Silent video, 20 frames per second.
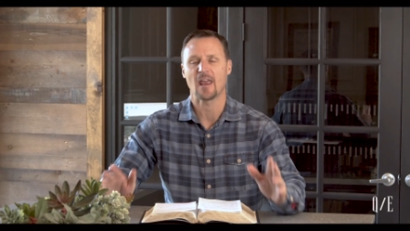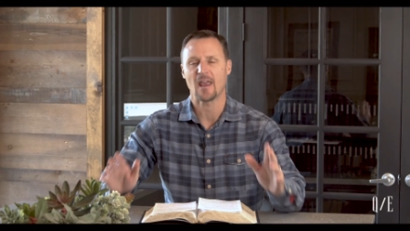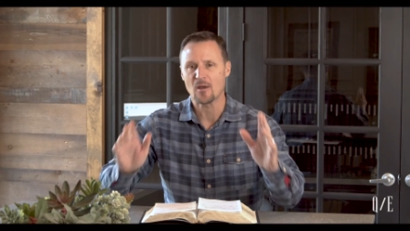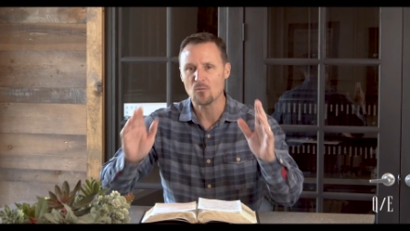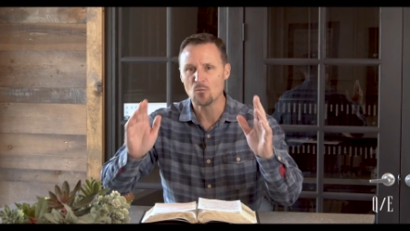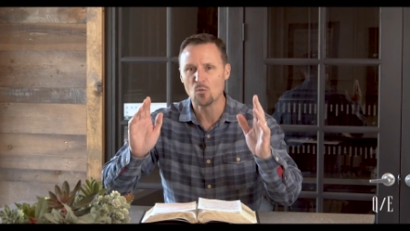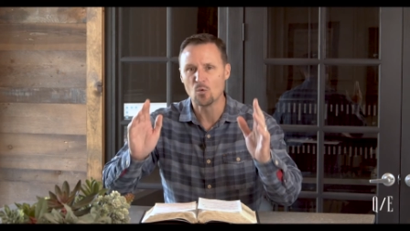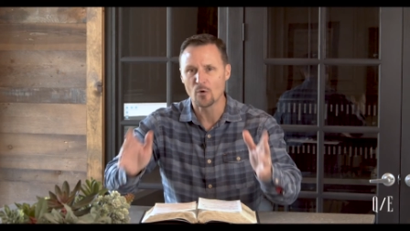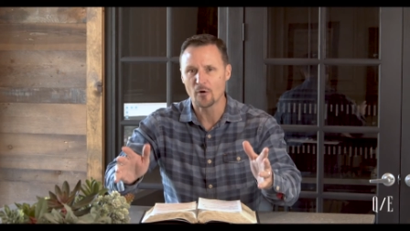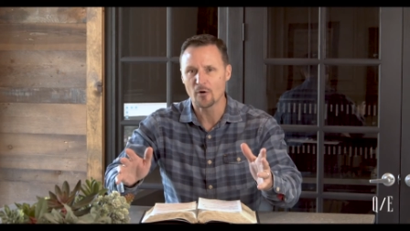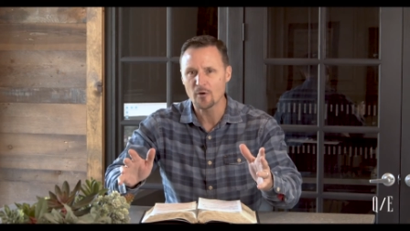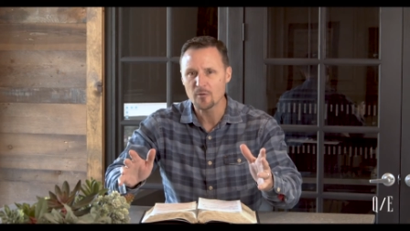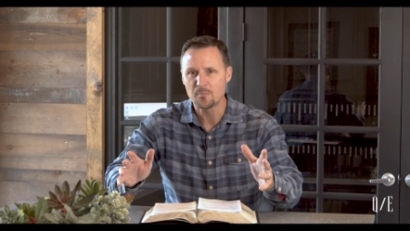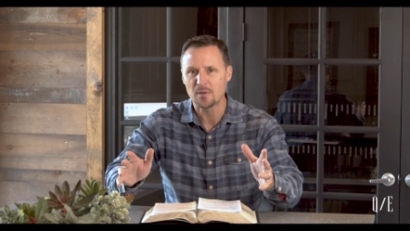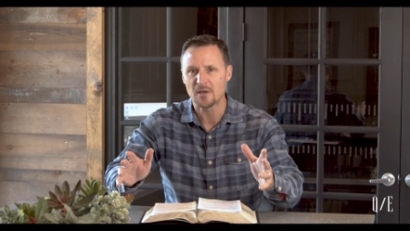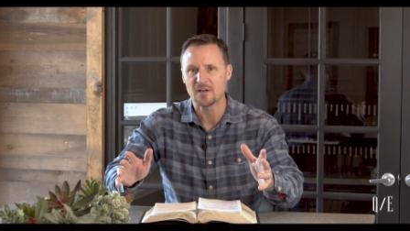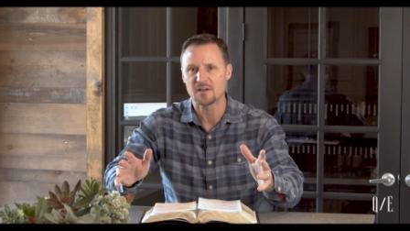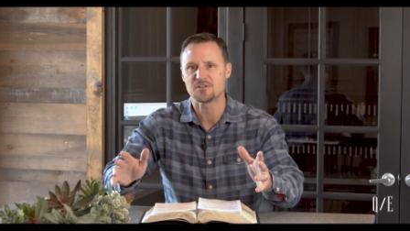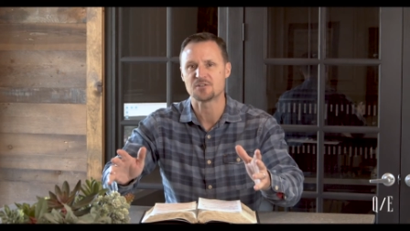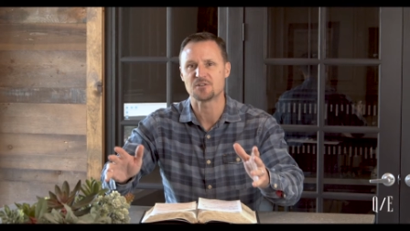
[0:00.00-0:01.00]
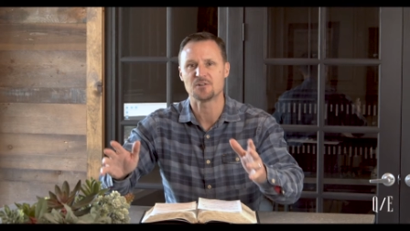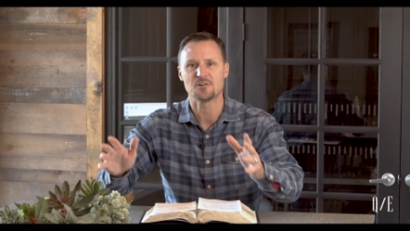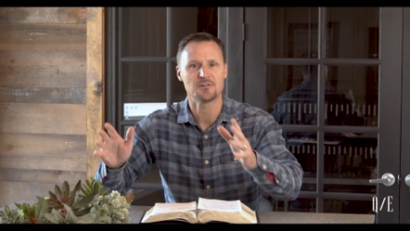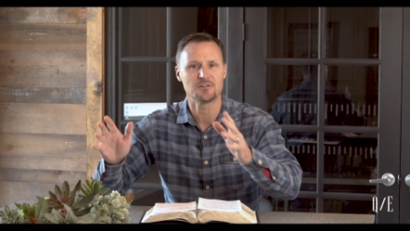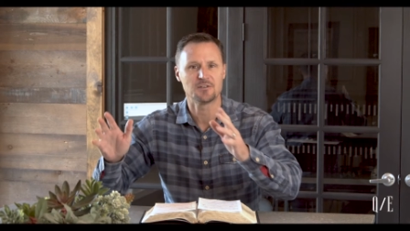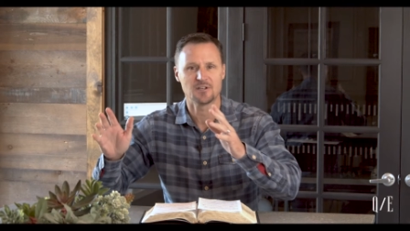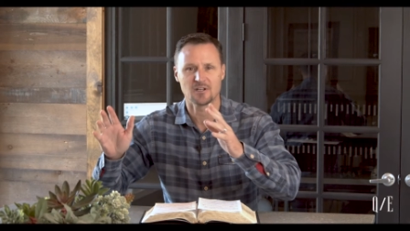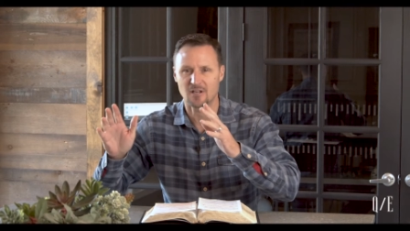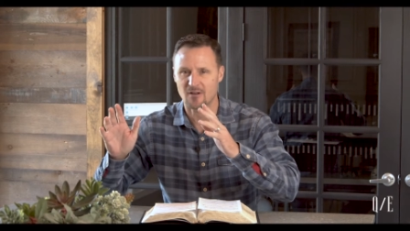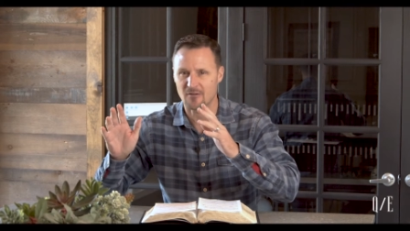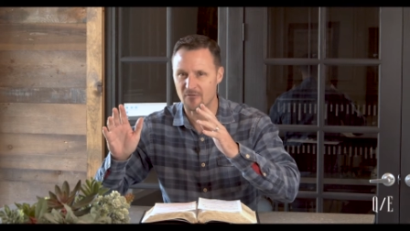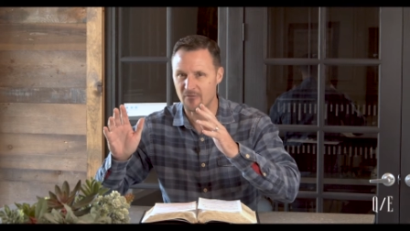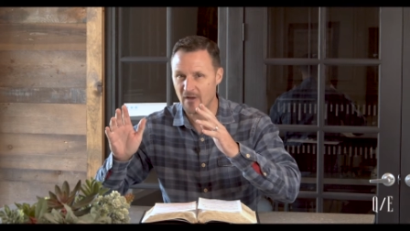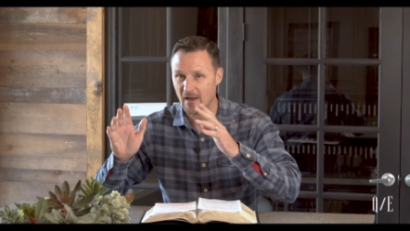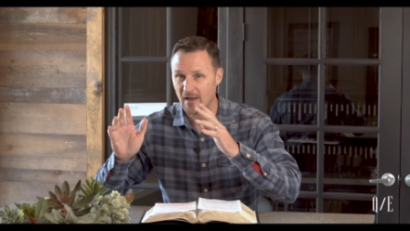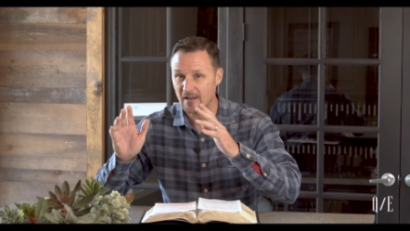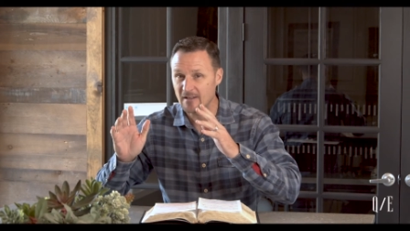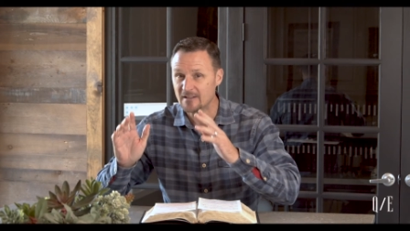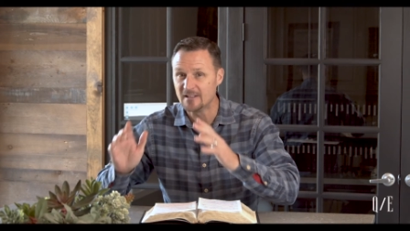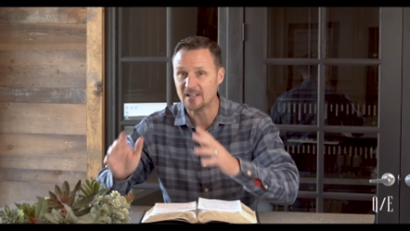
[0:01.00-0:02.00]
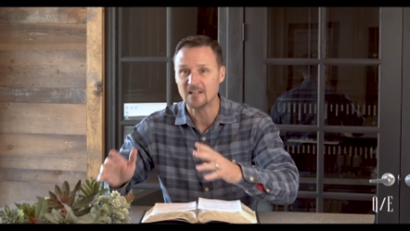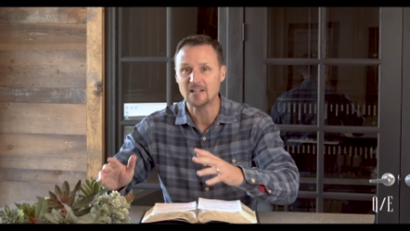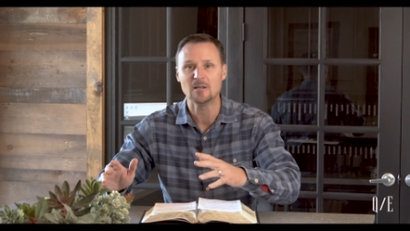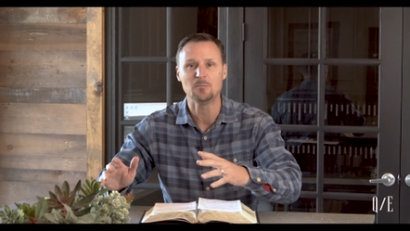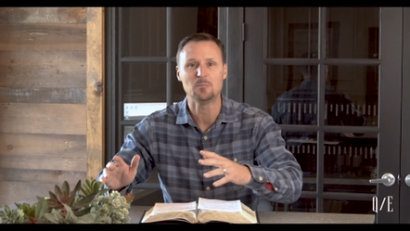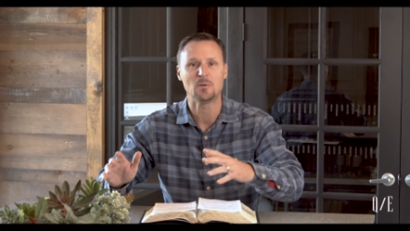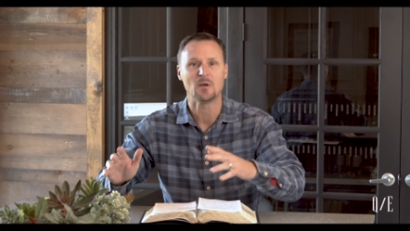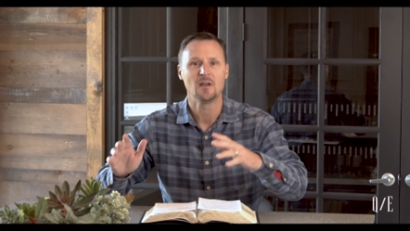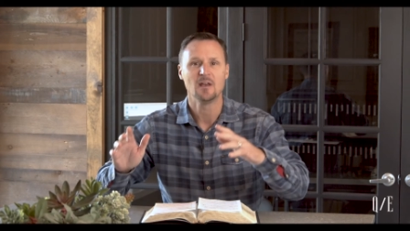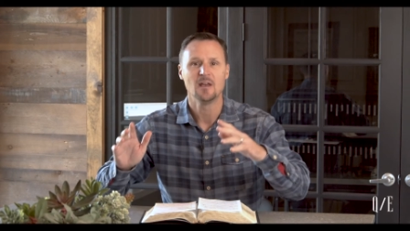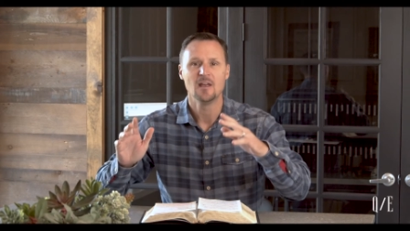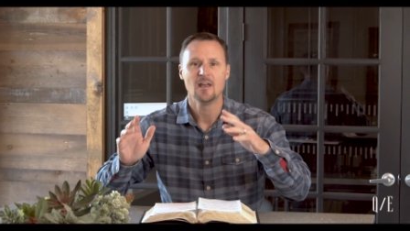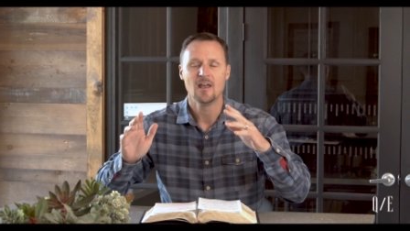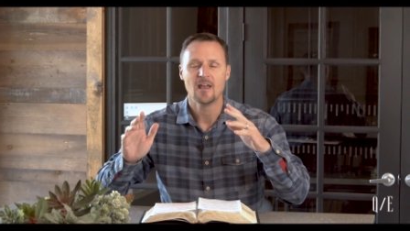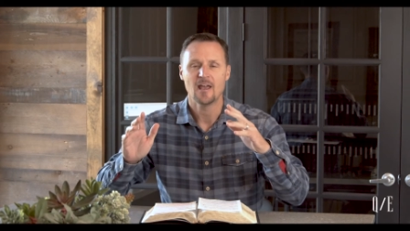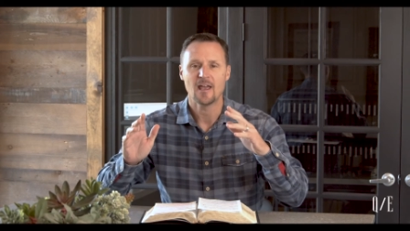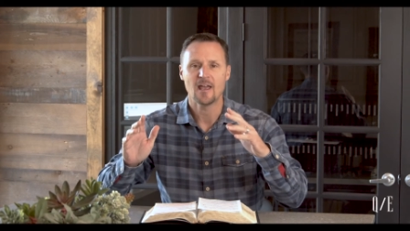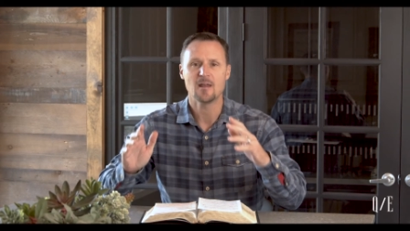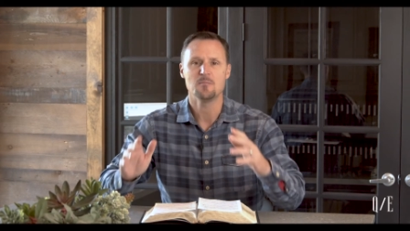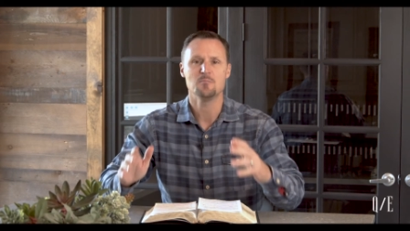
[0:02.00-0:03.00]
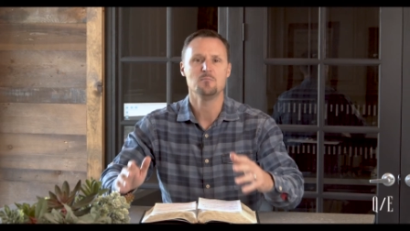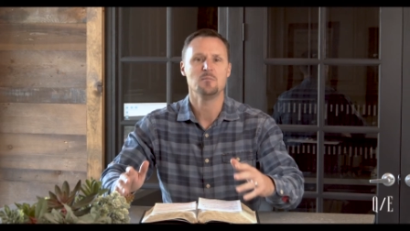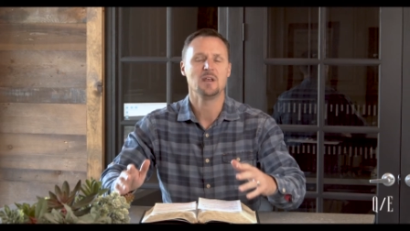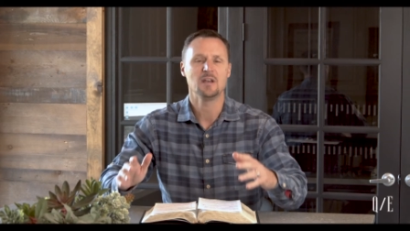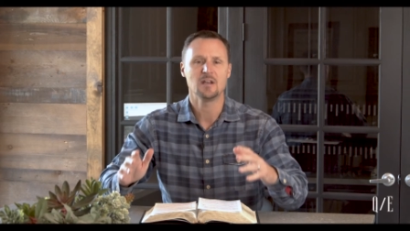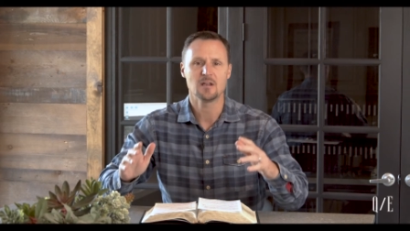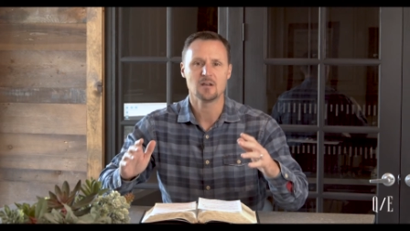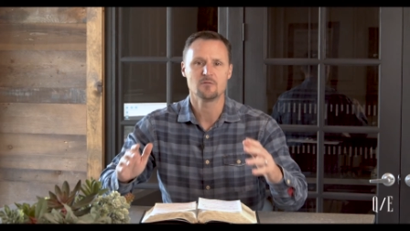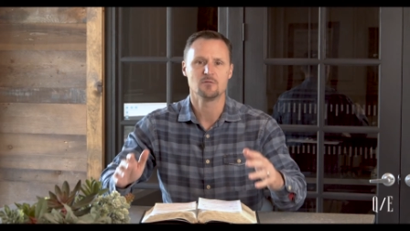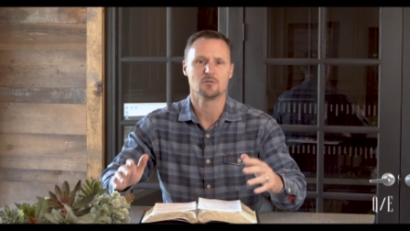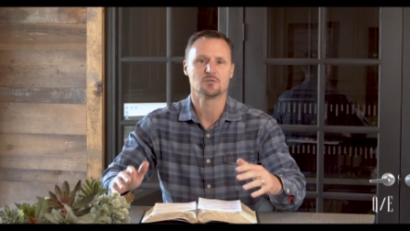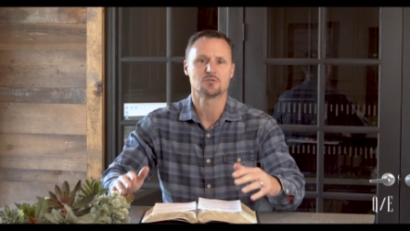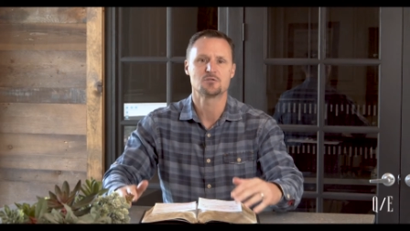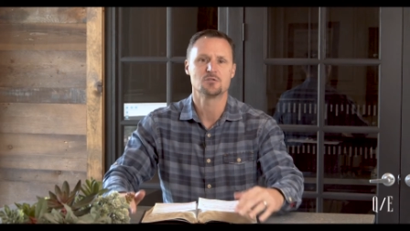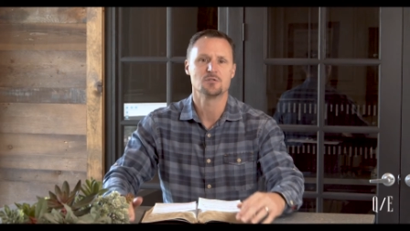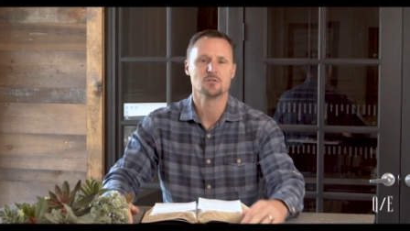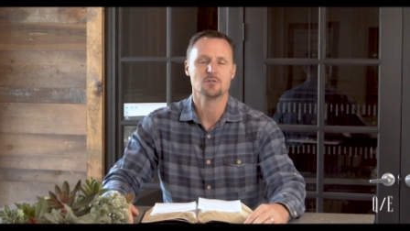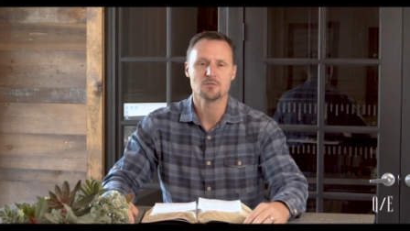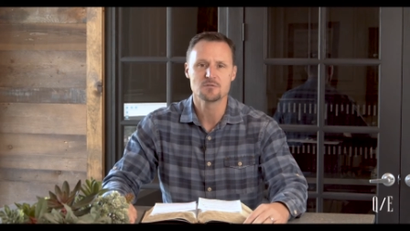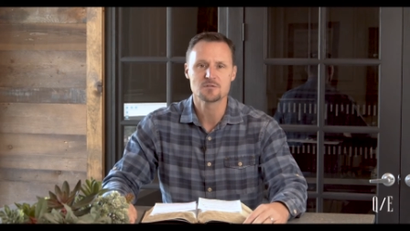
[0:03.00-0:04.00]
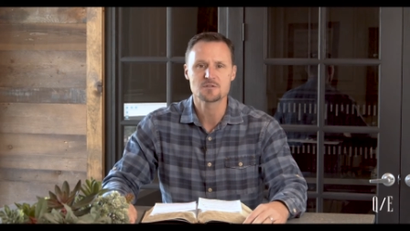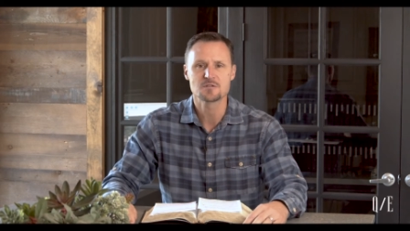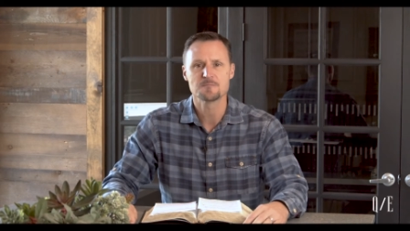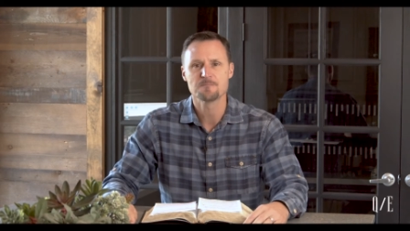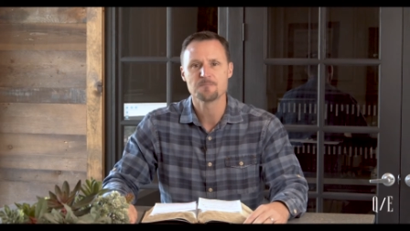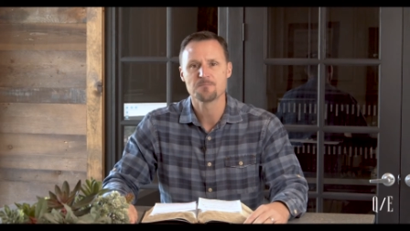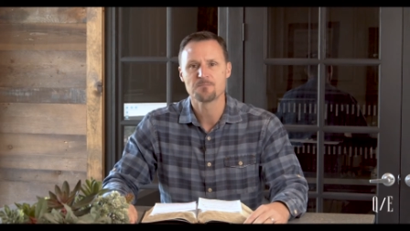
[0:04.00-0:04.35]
a word picture to convey deep and meaningful truths.